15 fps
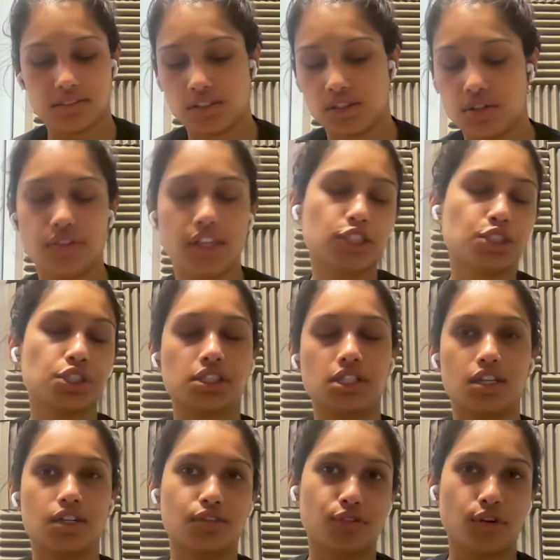that's just
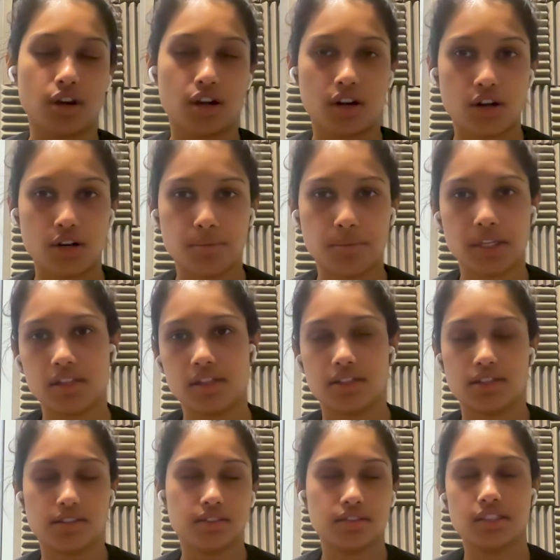needed for our but
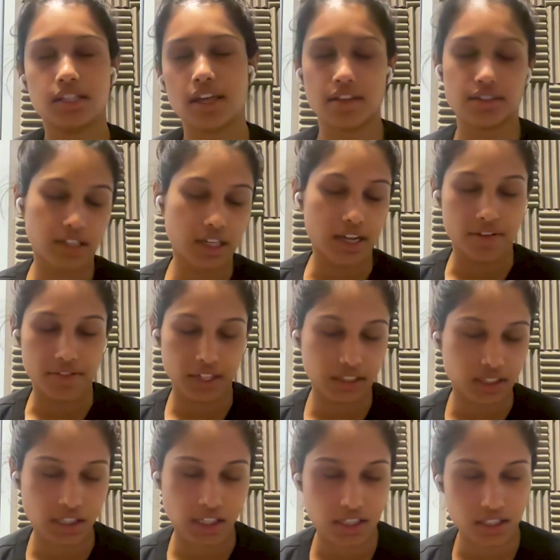yeah,
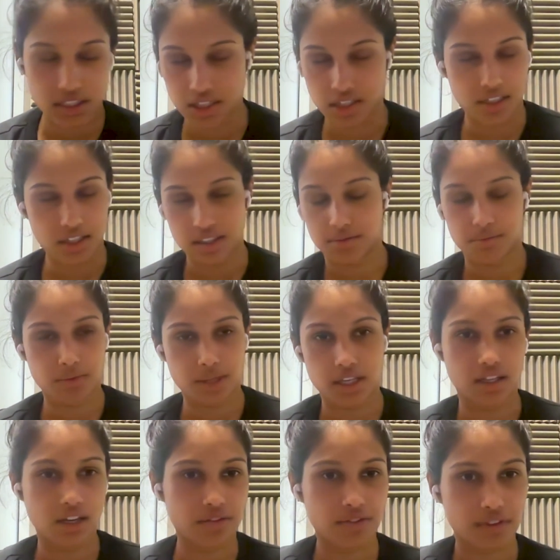that's needed to like
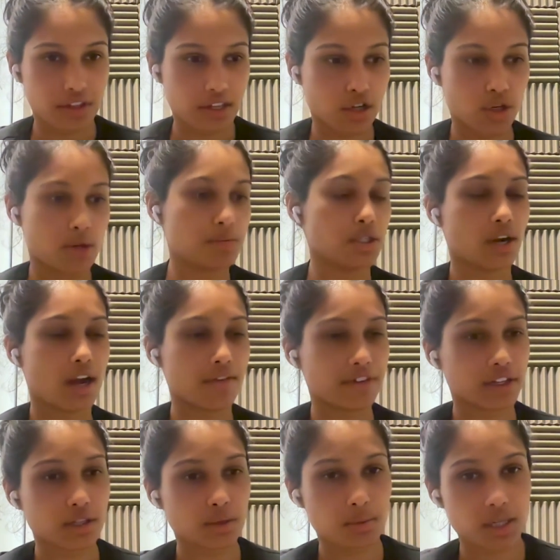make everything
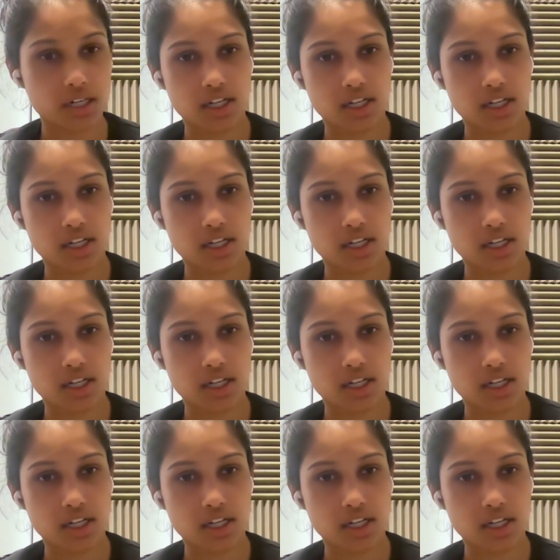cryptographically work.